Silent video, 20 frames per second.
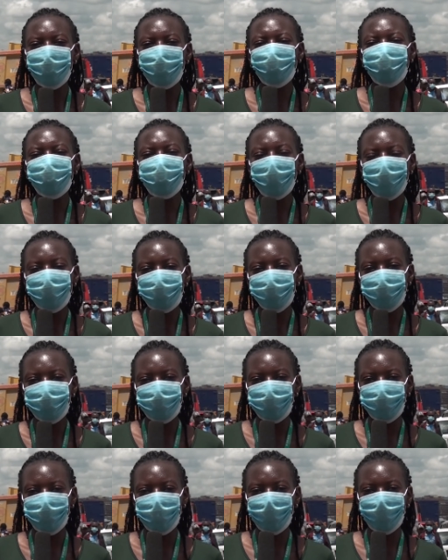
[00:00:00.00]
is
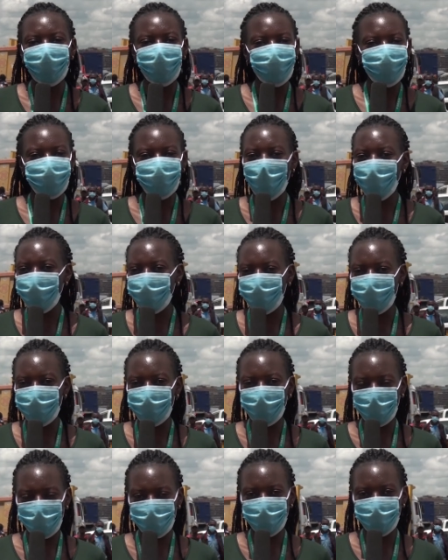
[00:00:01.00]
constituting these rising
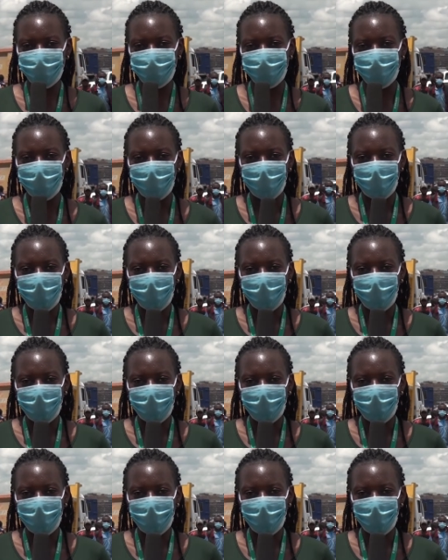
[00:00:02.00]
cases.